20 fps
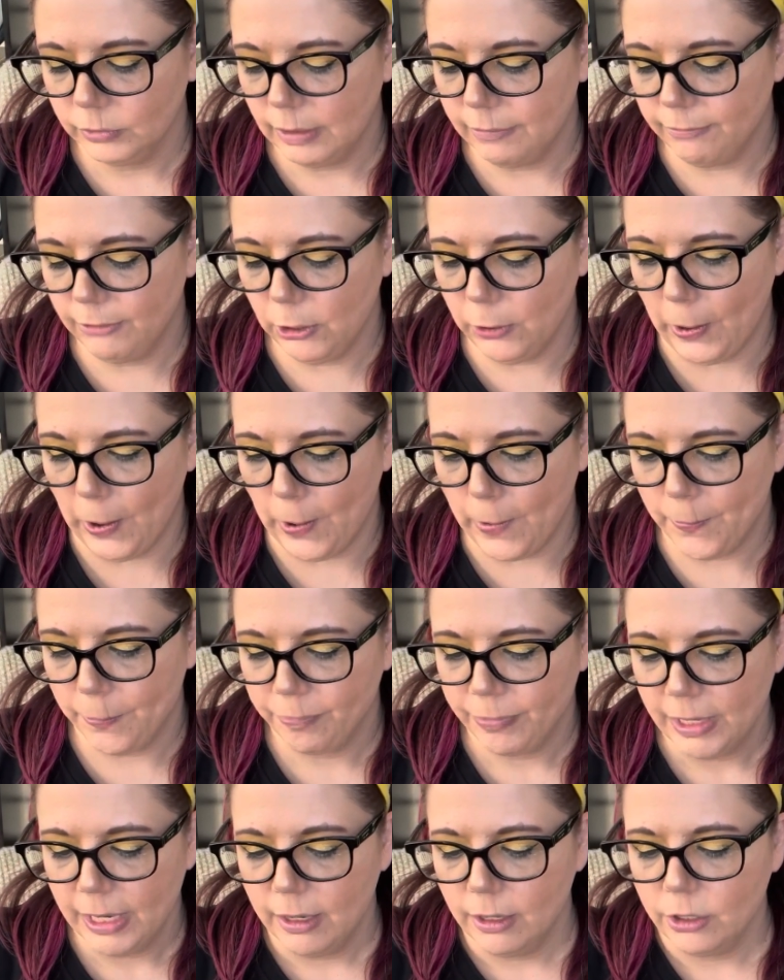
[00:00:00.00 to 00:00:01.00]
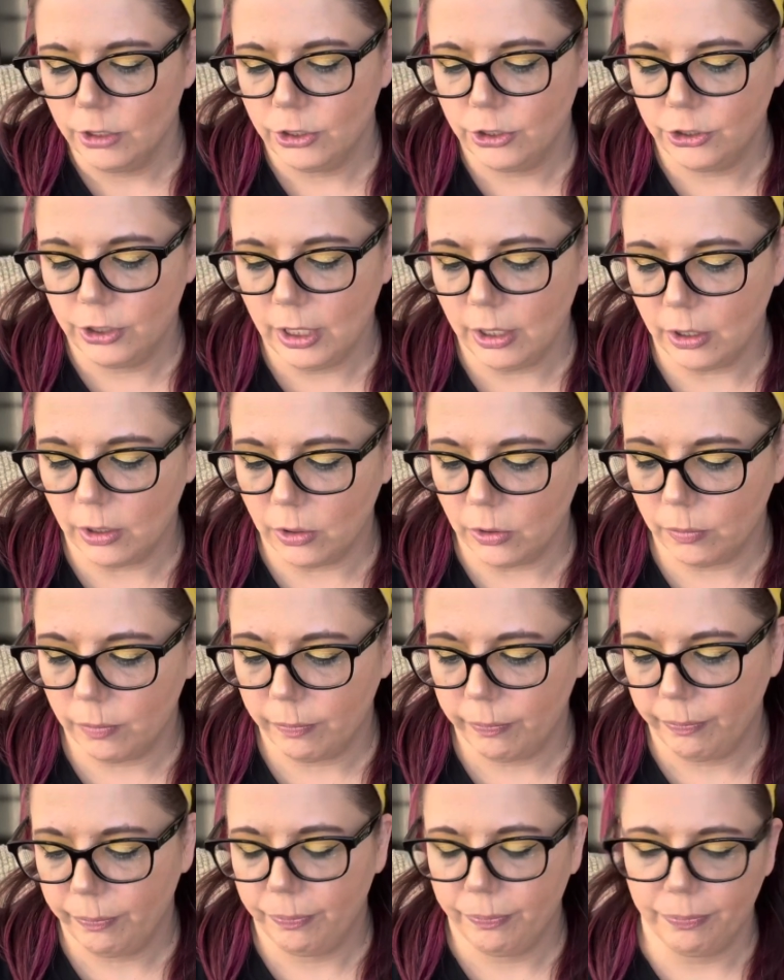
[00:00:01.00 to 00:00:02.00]
Virgo. So
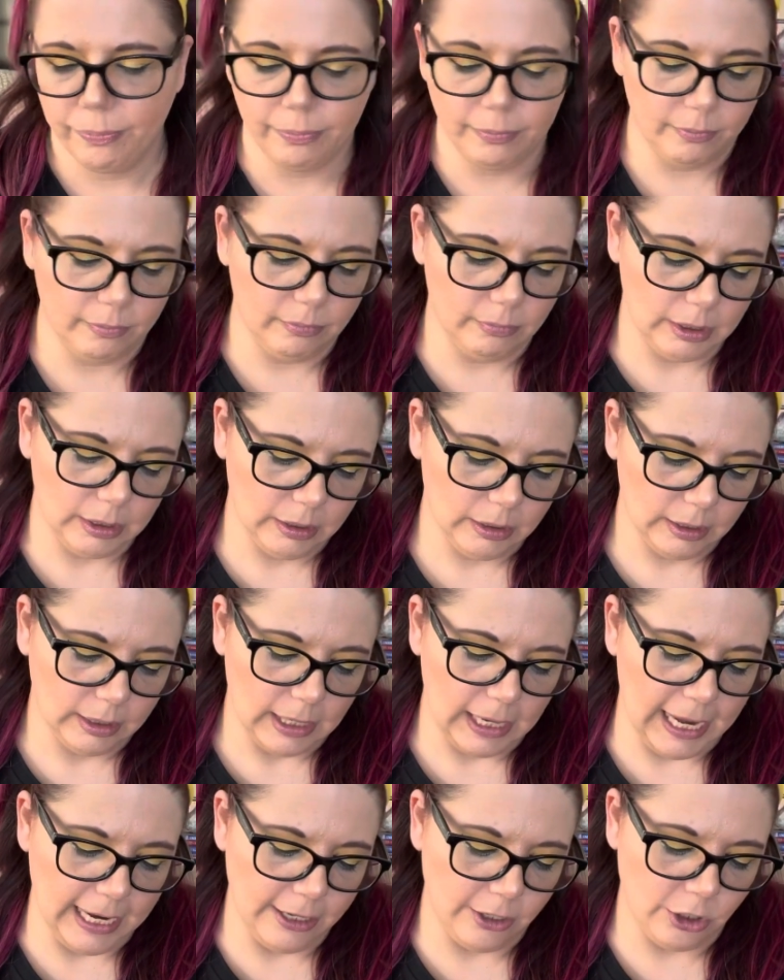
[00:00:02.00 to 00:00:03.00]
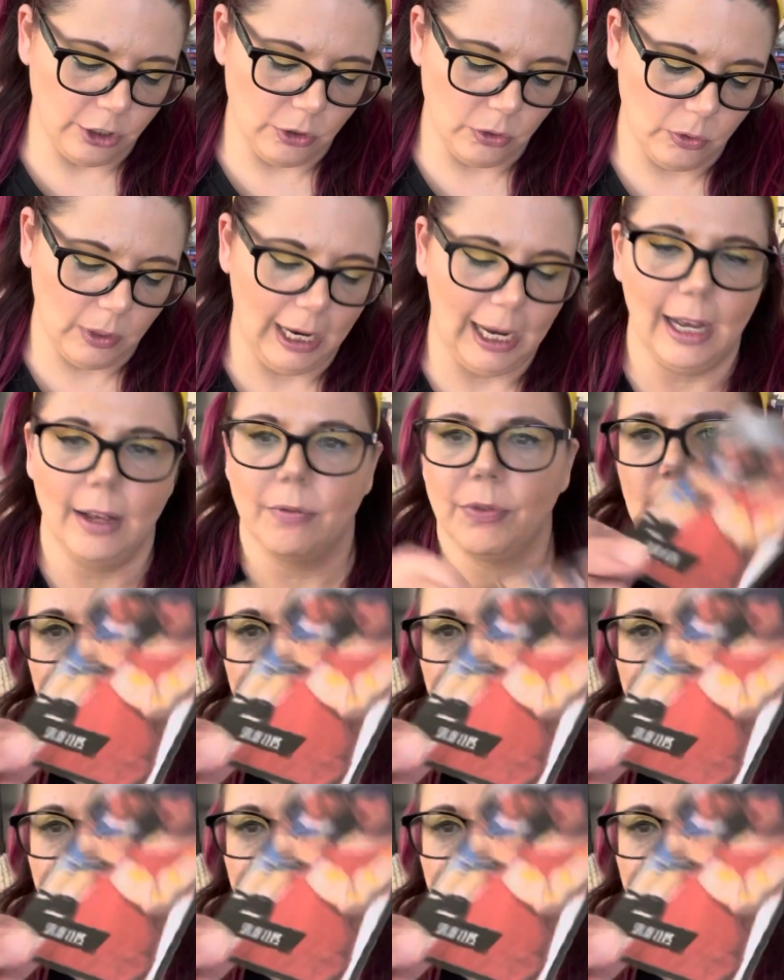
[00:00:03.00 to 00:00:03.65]
I do have